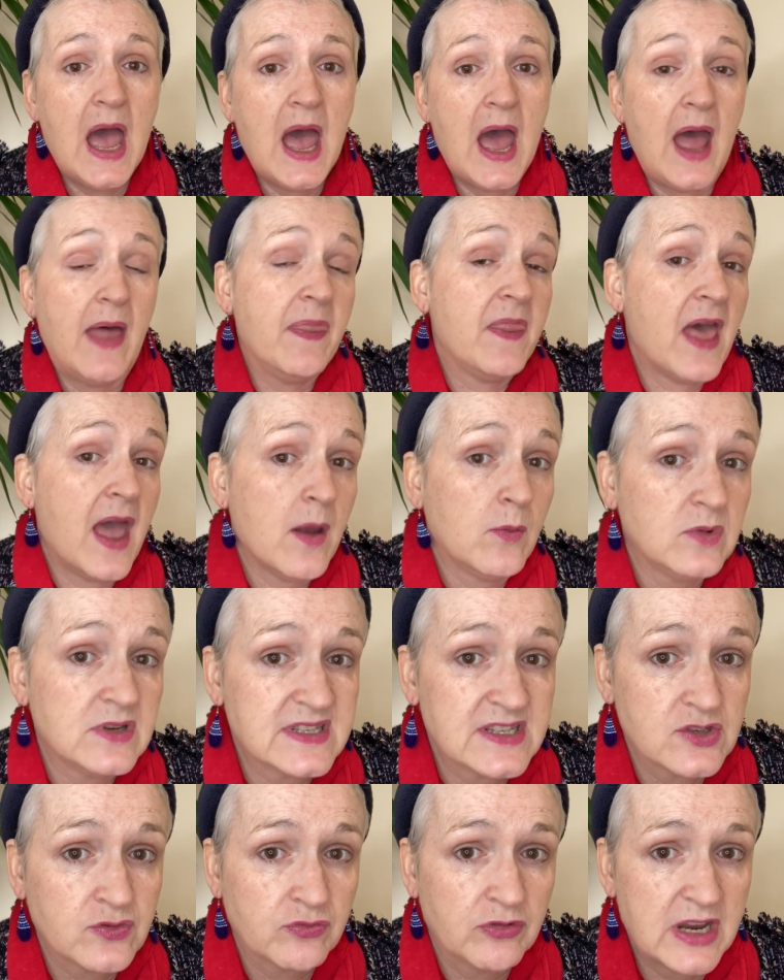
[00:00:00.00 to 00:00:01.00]
And that was
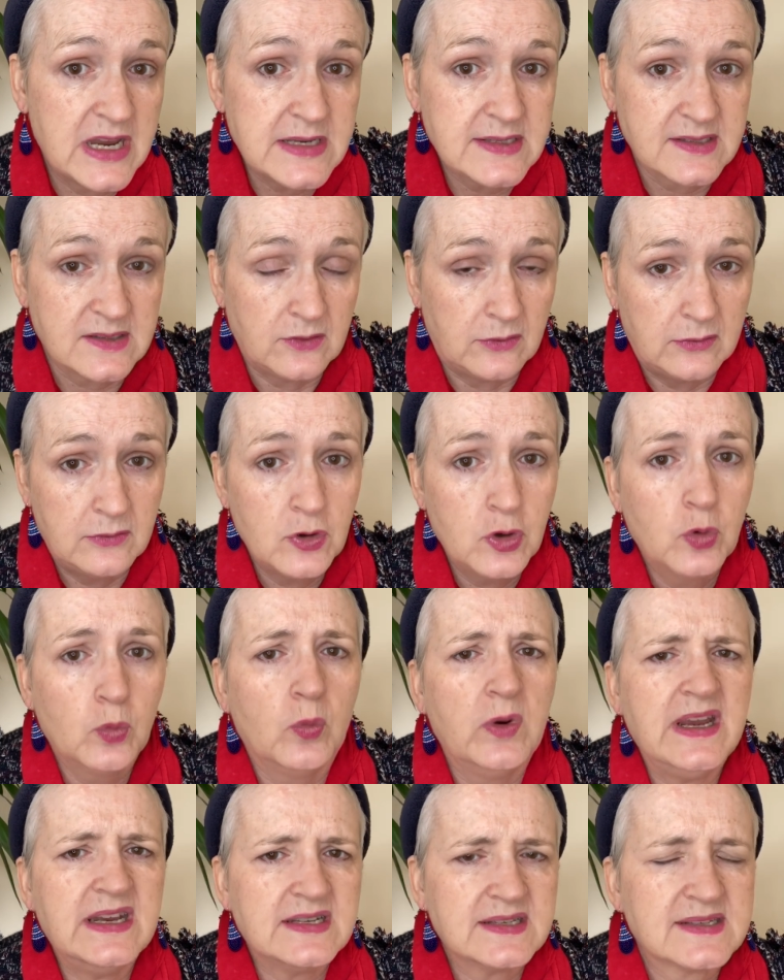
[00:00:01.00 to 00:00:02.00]
the reason
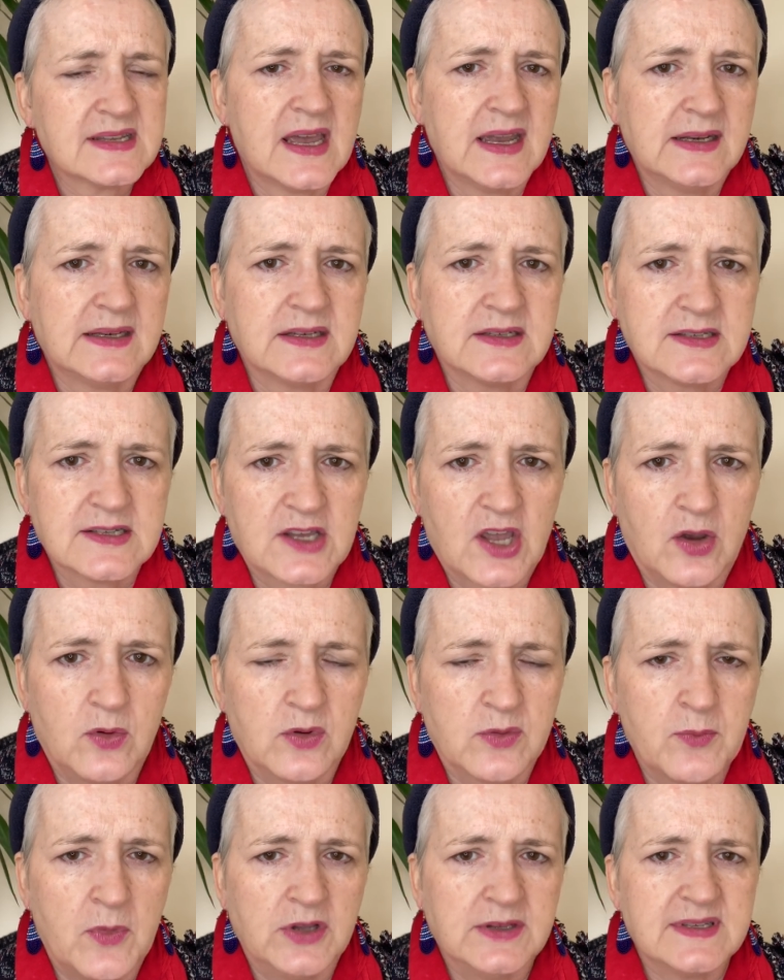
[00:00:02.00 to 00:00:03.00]
we decided to go with
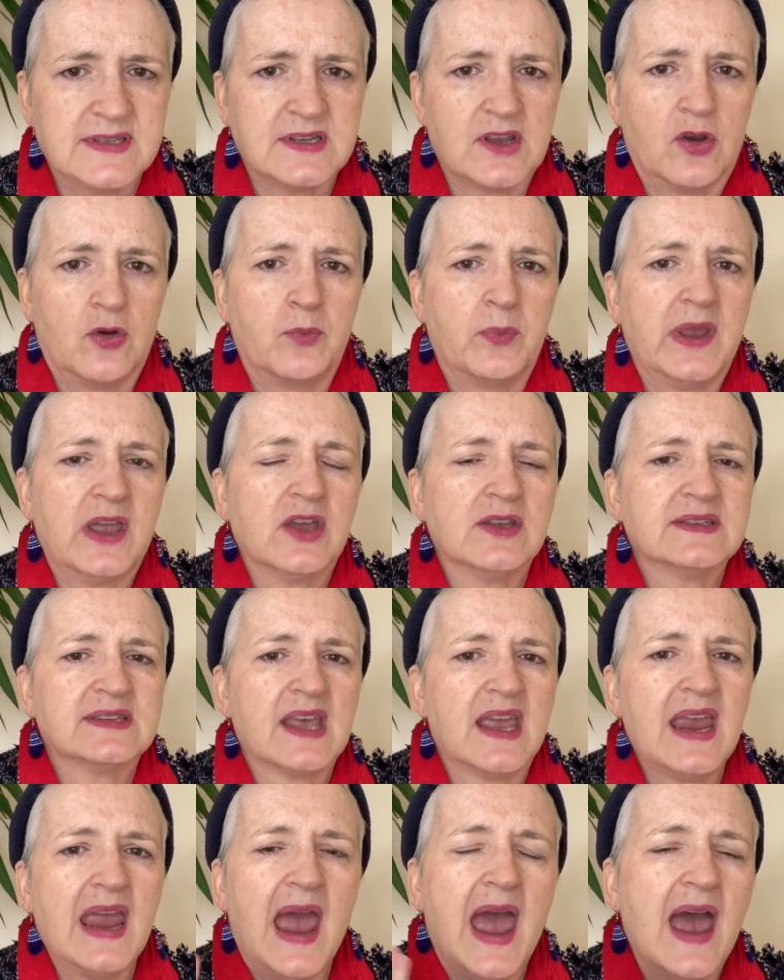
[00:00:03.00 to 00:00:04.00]
Monzo because
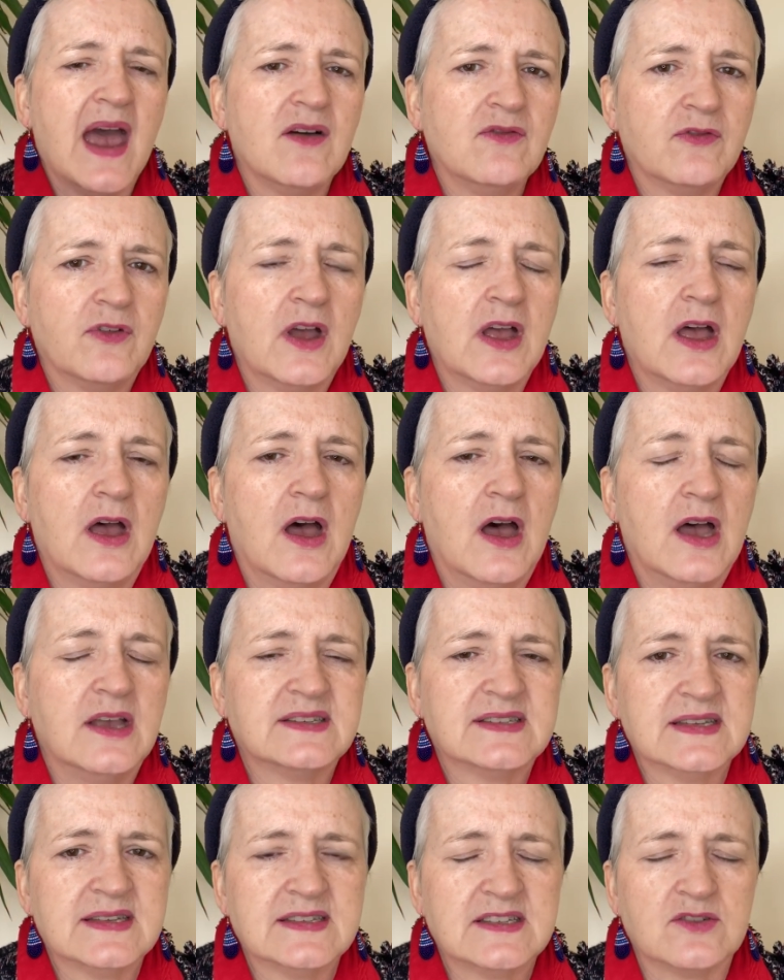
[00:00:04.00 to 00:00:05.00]
they have a
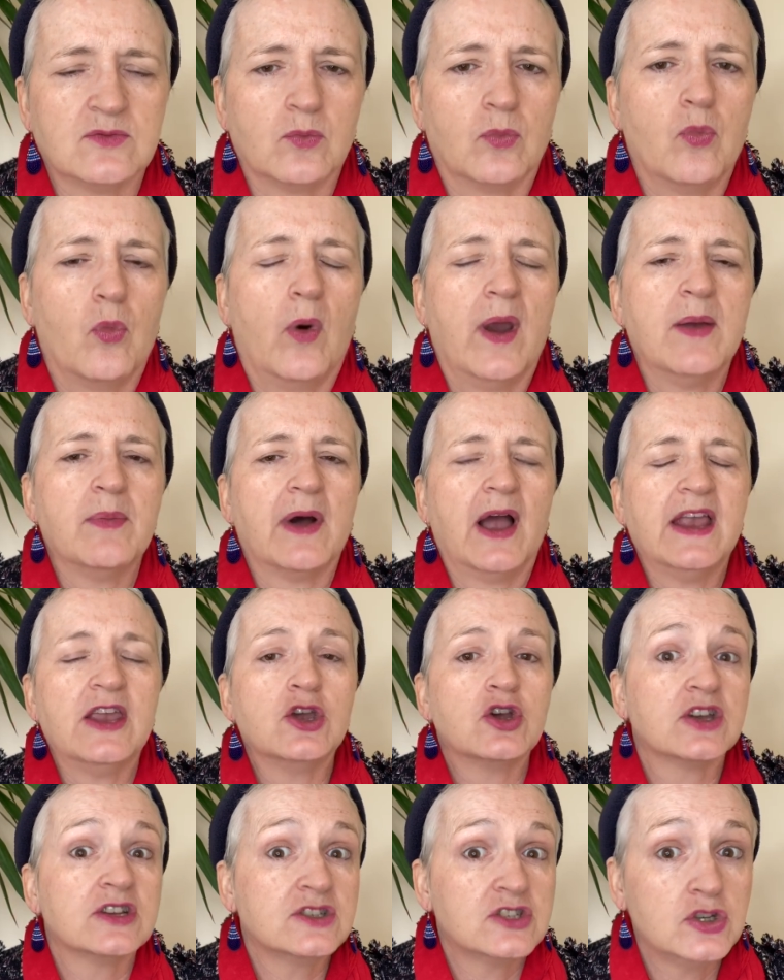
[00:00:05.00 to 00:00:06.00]
system whereby you
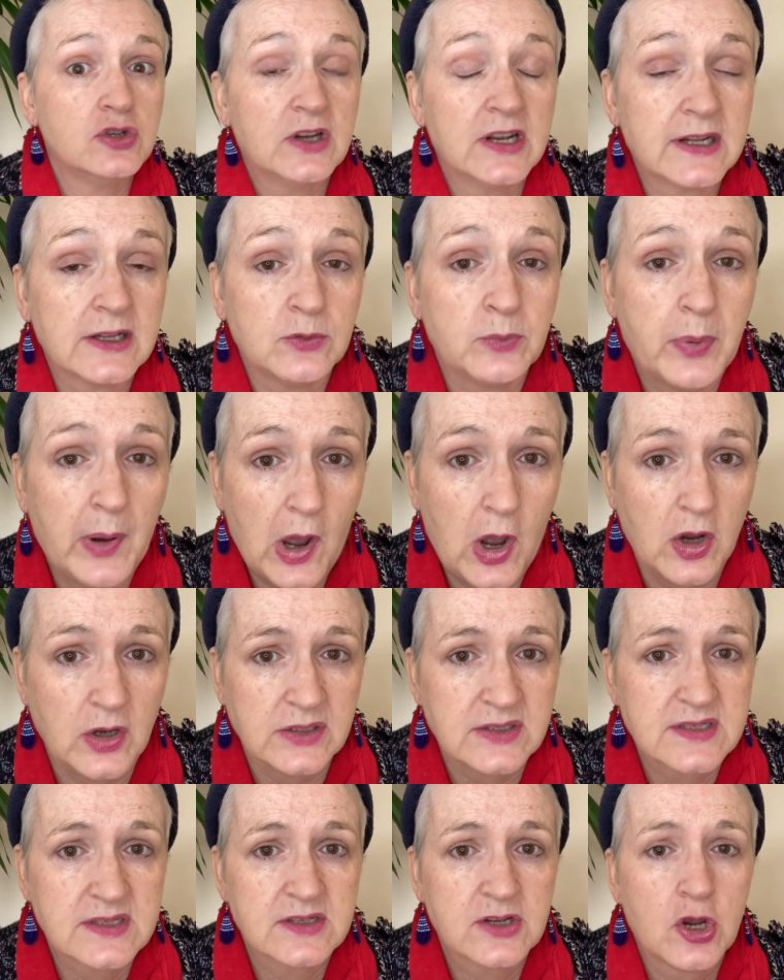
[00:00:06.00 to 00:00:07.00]
can do little
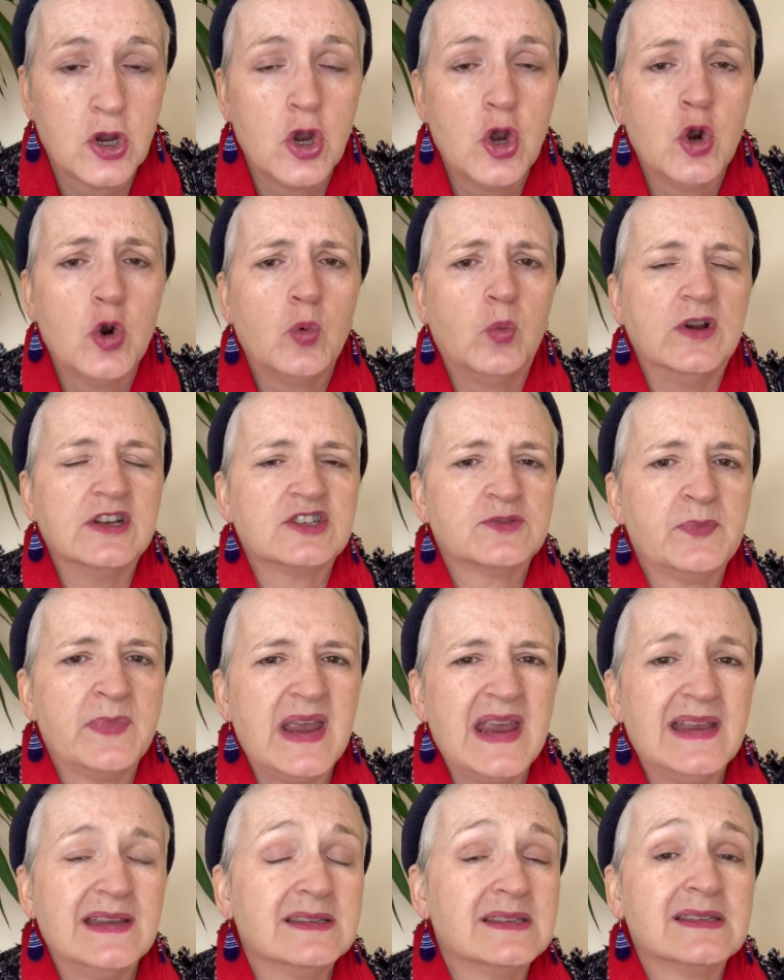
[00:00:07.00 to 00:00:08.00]
pots, which
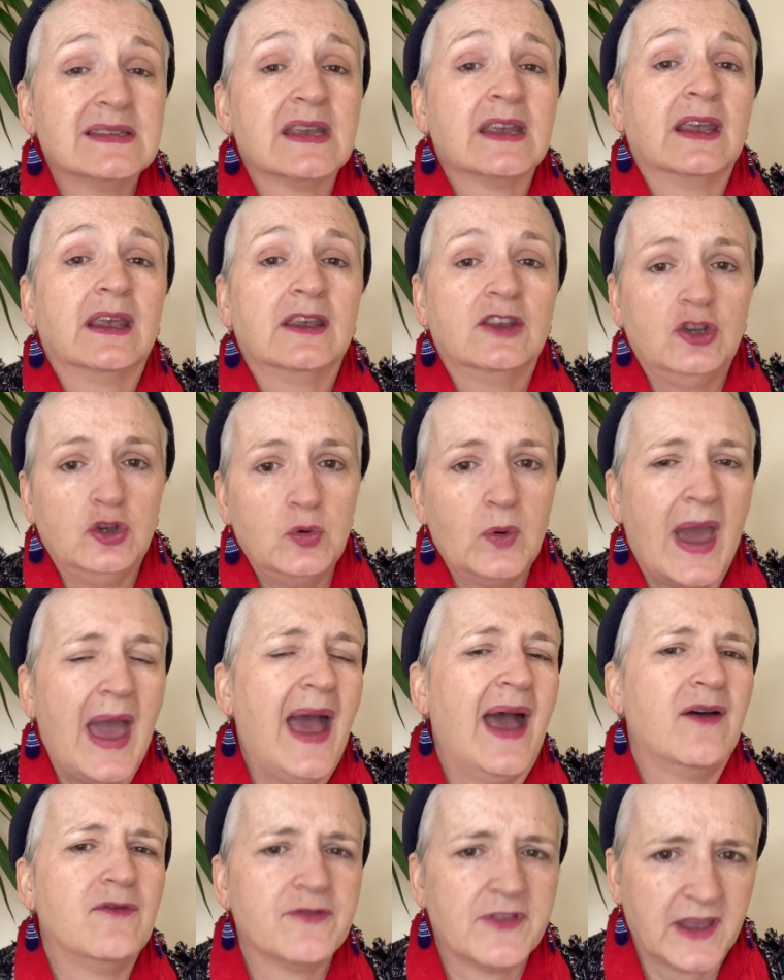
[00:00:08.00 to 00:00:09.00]
means you
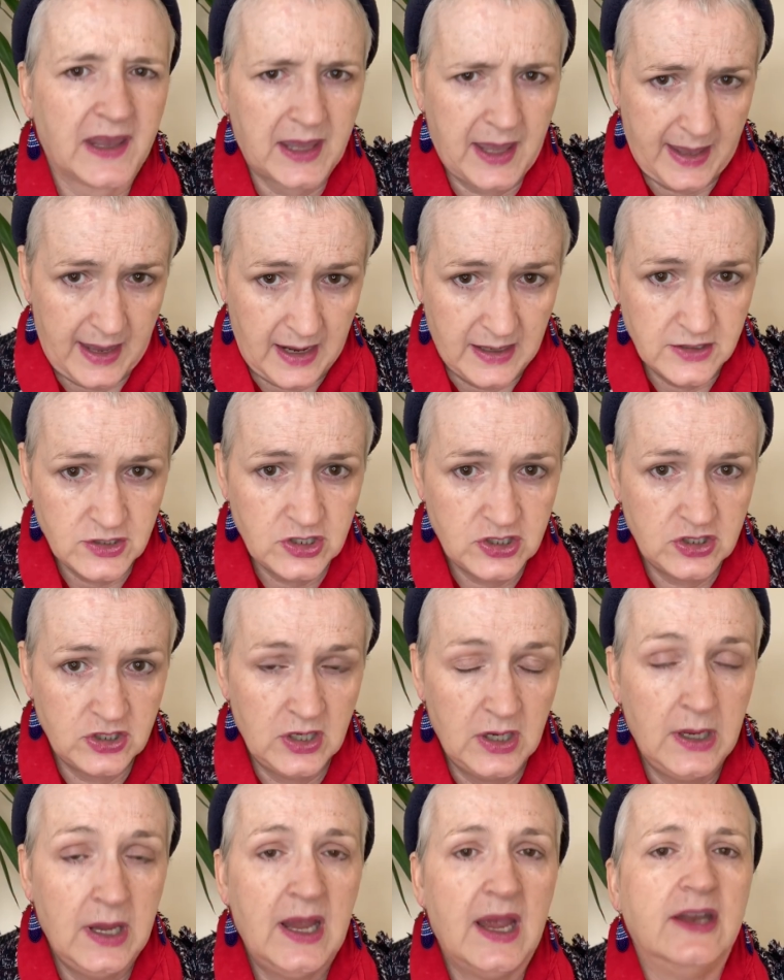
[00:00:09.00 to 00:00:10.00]
have the cash
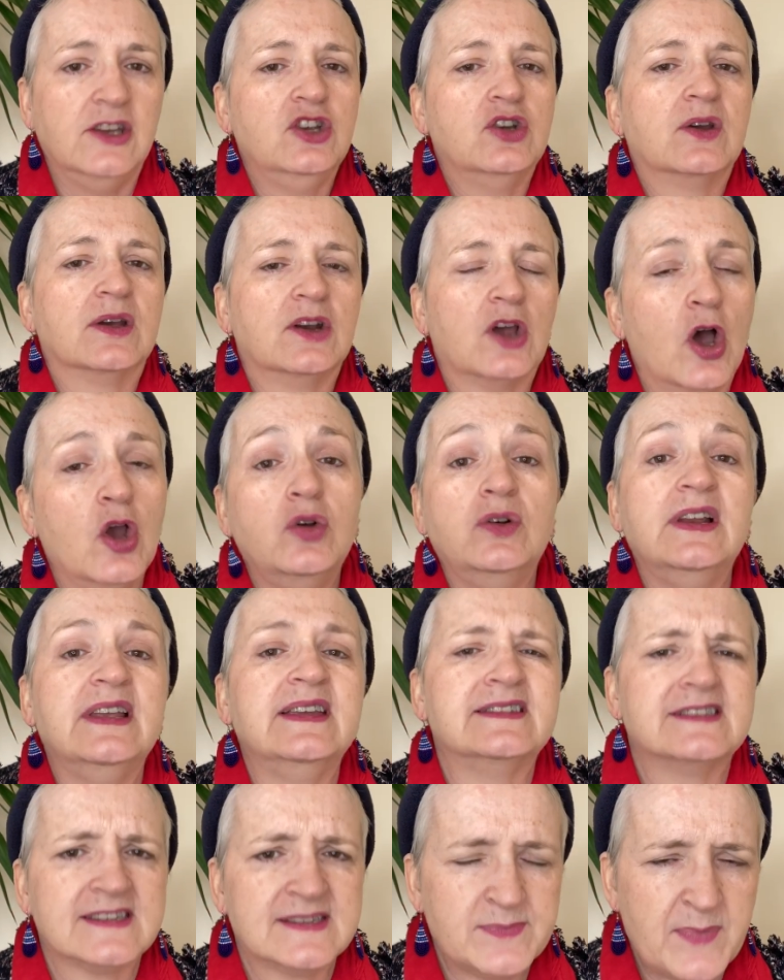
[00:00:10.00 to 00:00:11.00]
and you can only
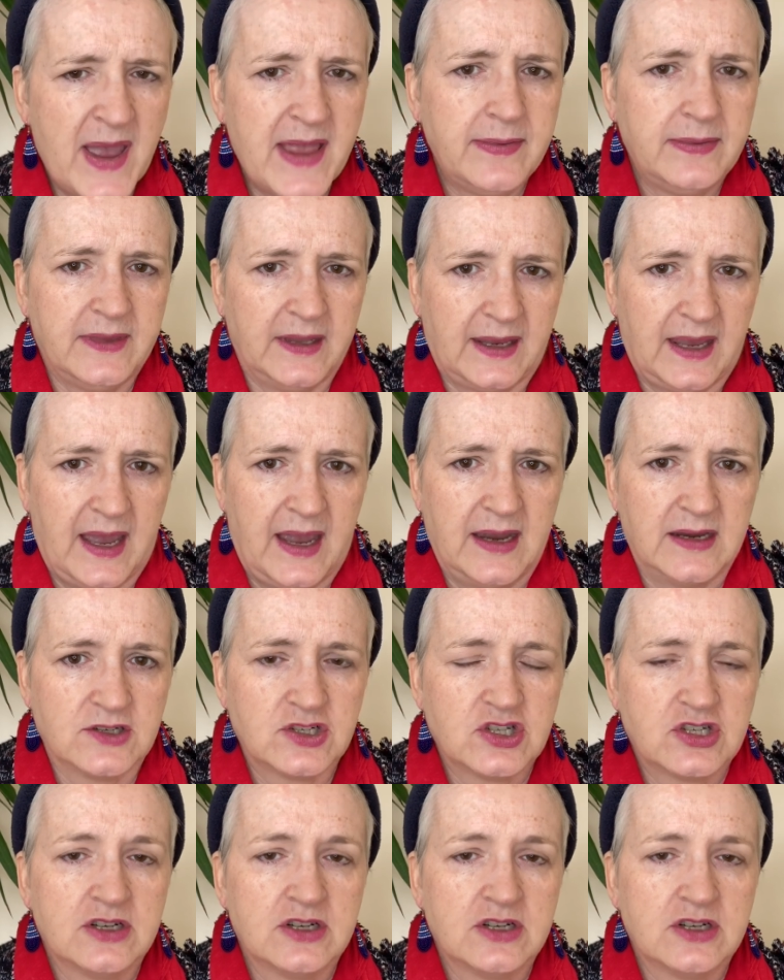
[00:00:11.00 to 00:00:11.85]
spend the cash,